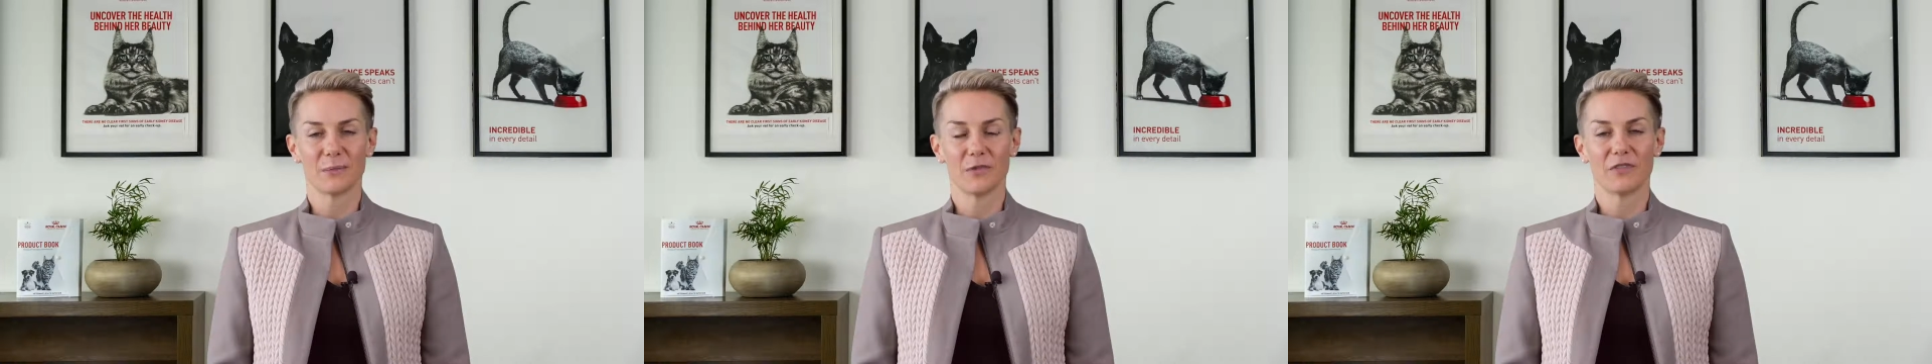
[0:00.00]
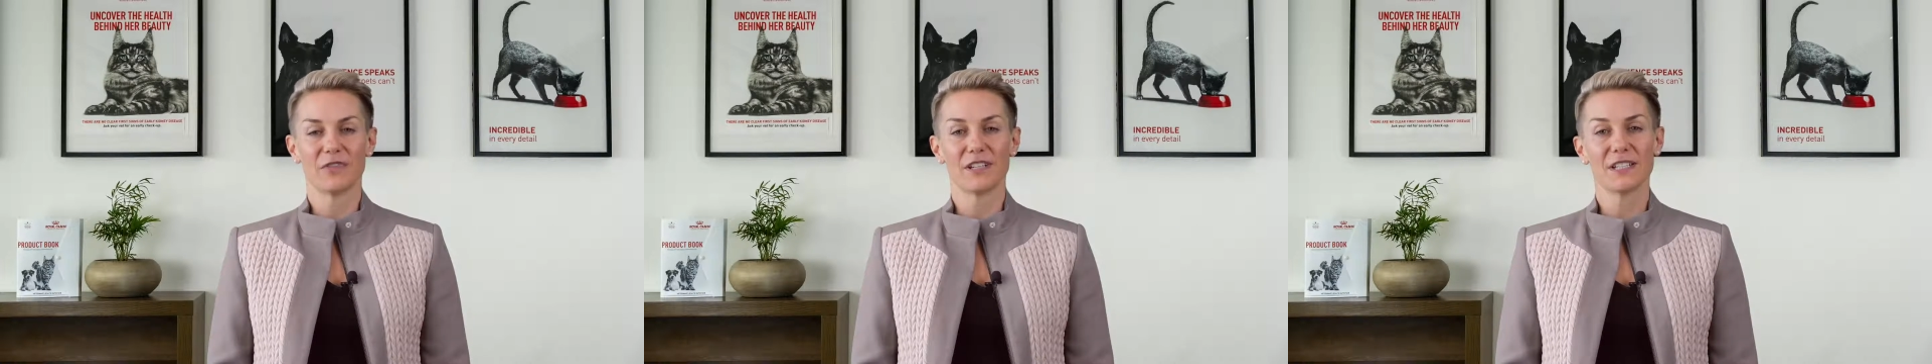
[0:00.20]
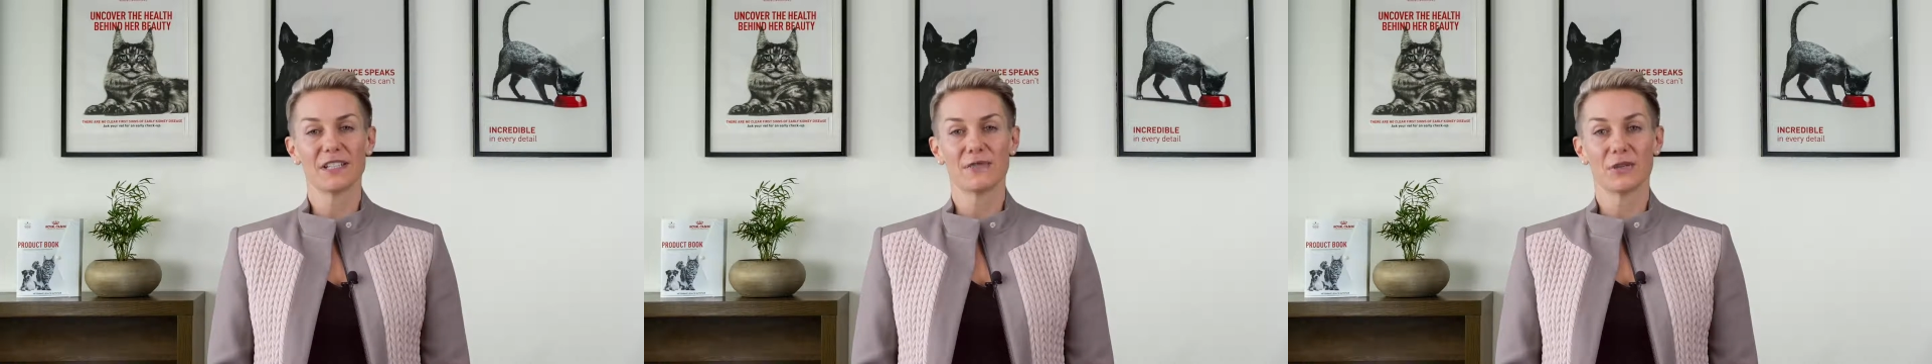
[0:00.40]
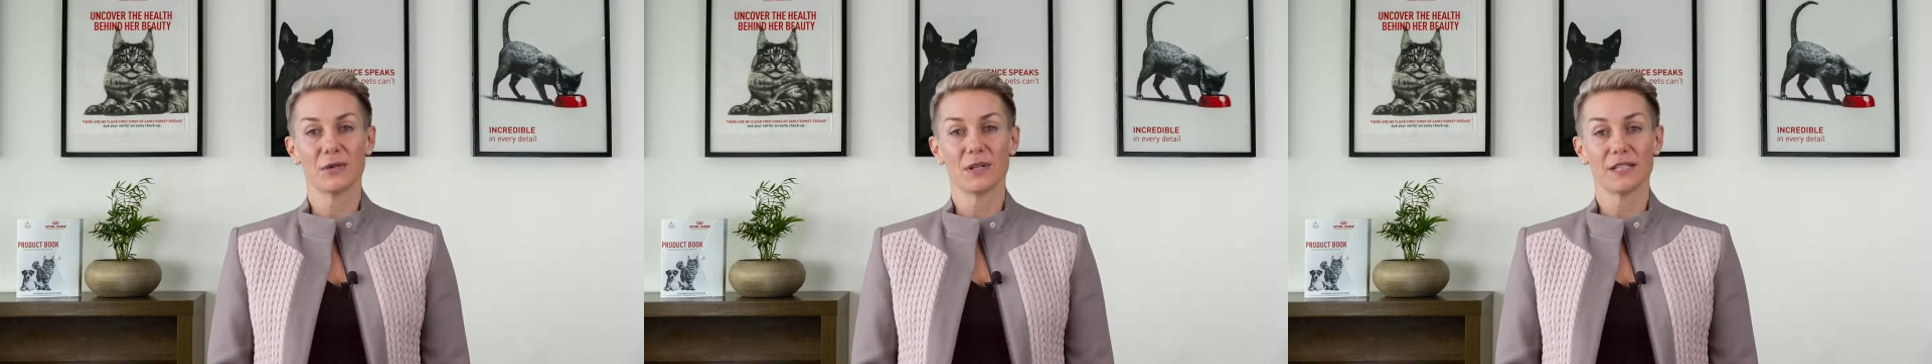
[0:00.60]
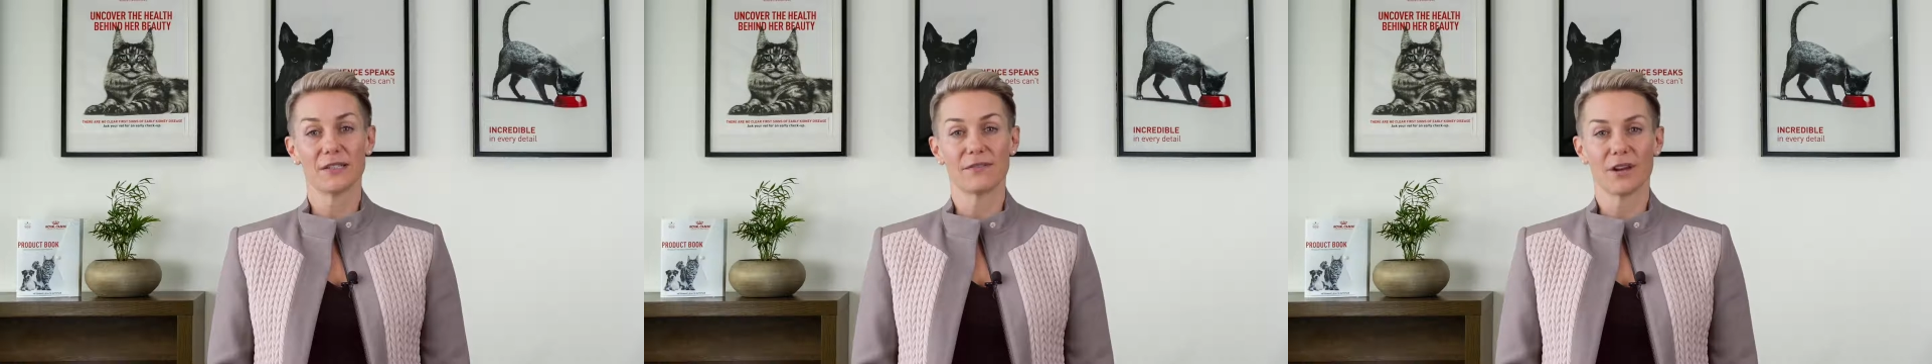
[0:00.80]
Well first of all
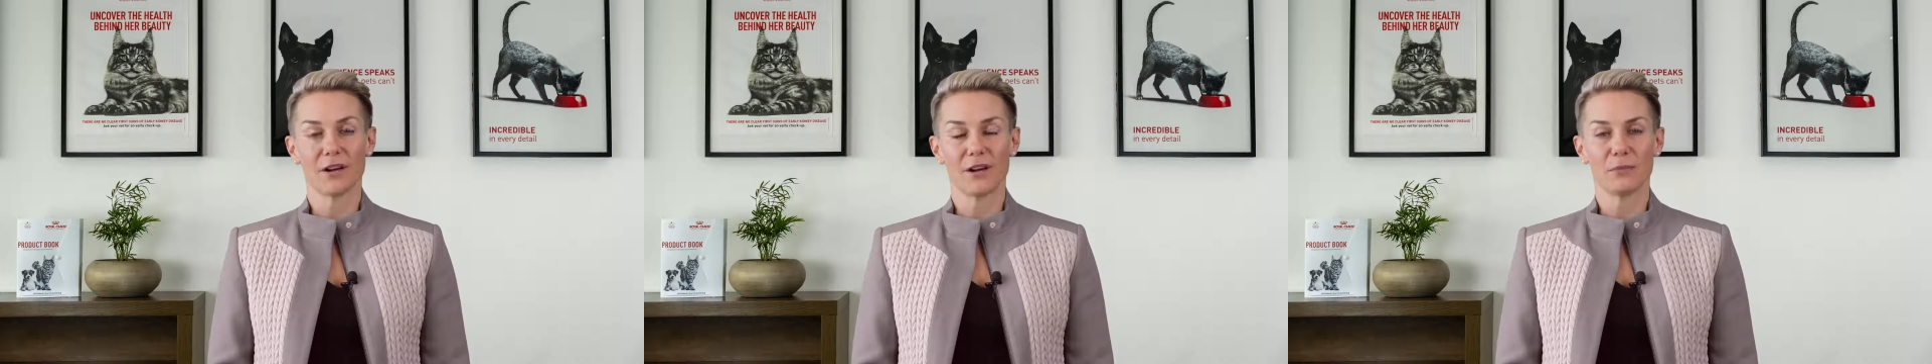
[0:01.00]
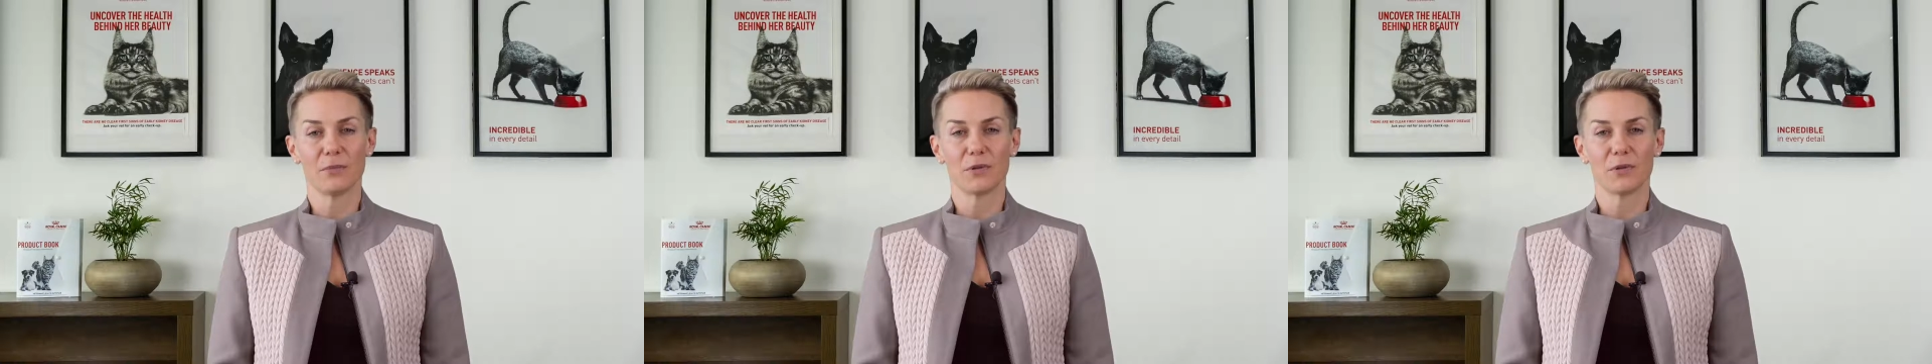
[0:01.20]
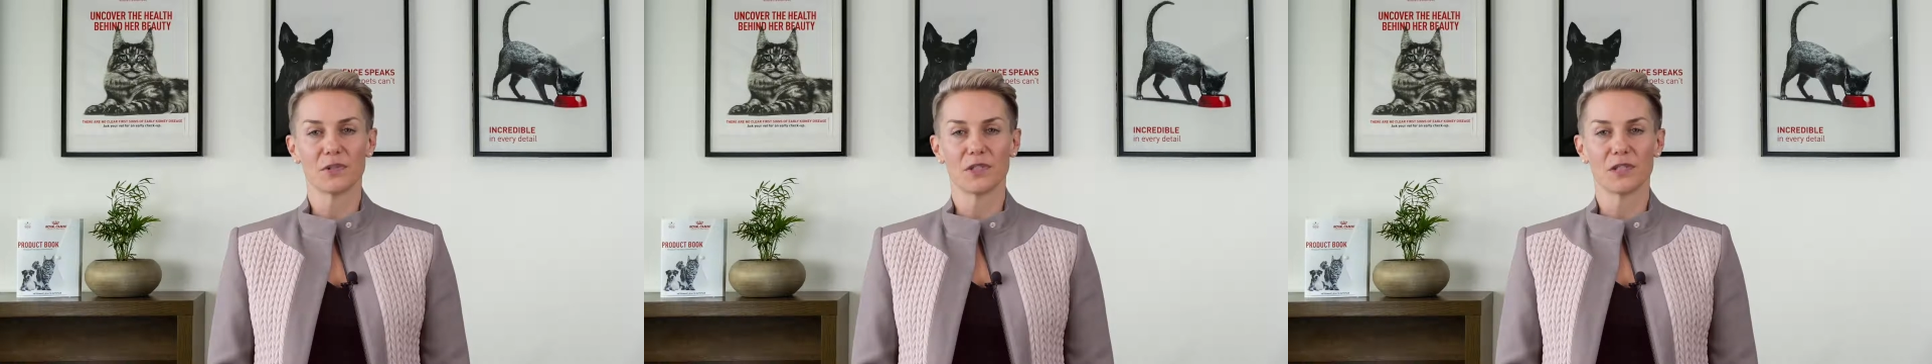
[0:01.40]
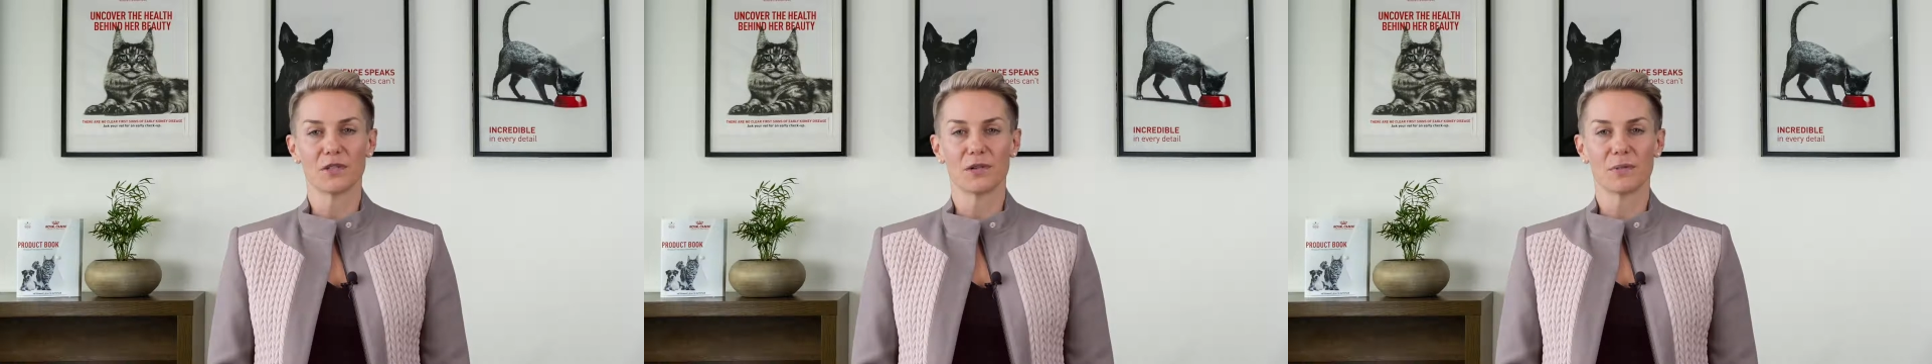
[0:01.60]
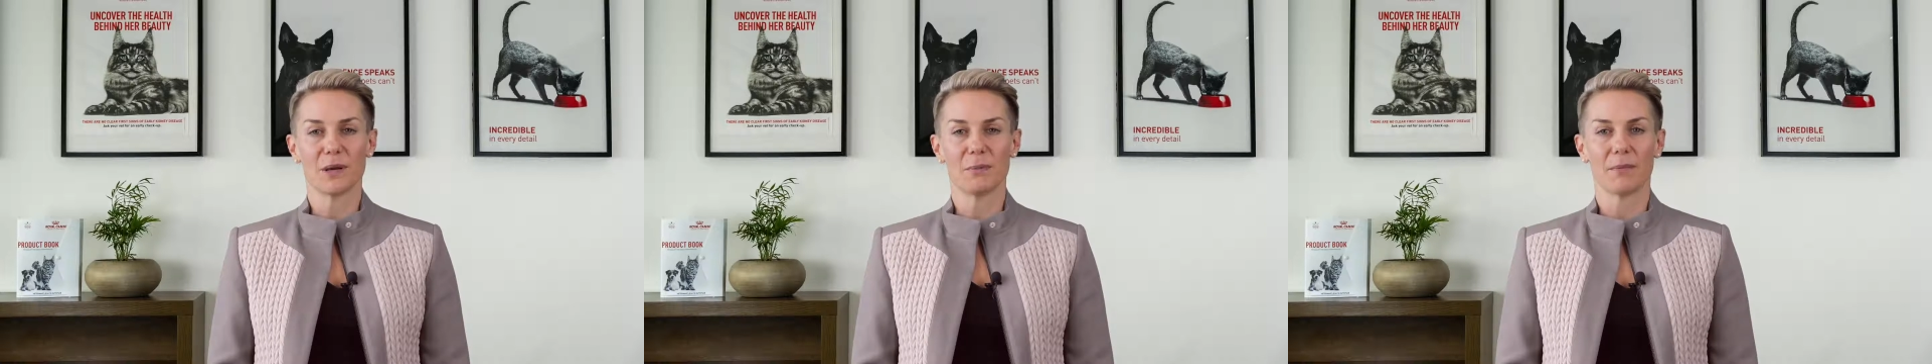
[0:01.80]
it's very important
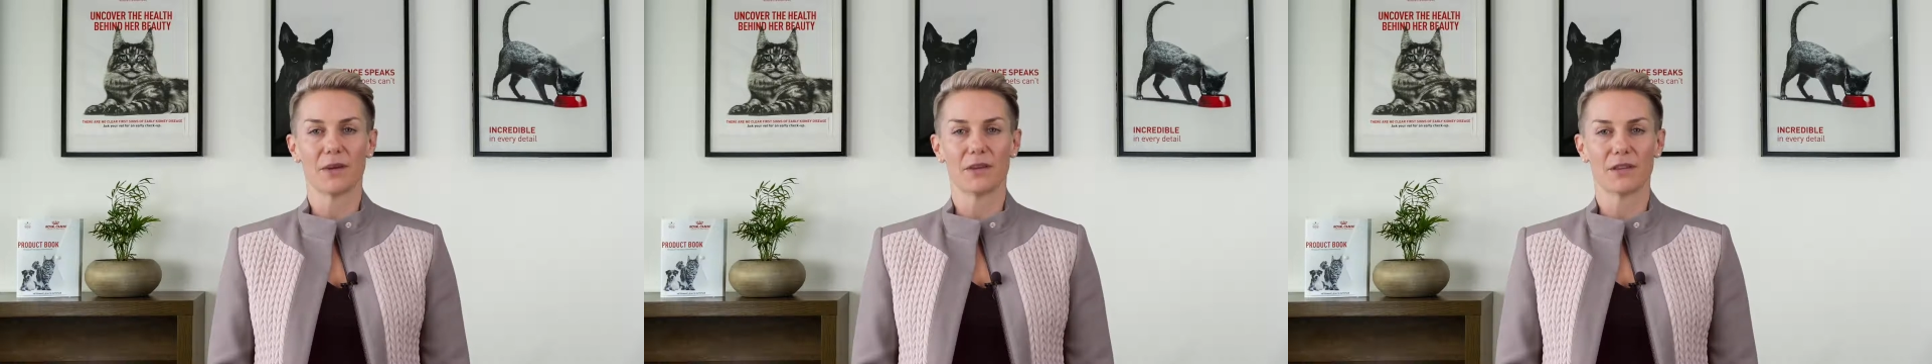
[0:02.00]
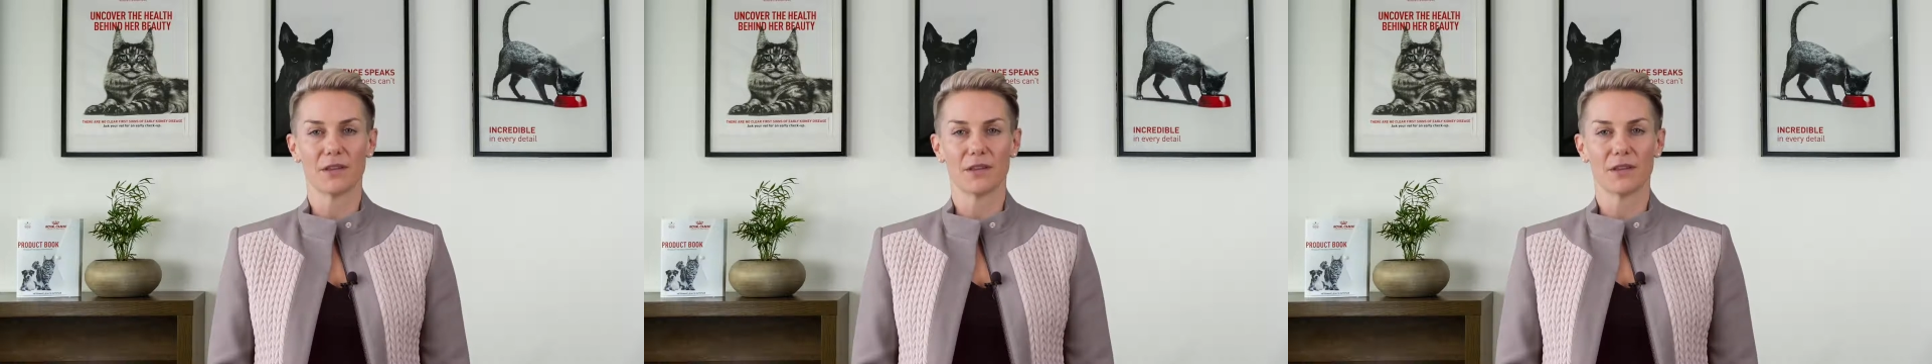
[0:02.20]
to remember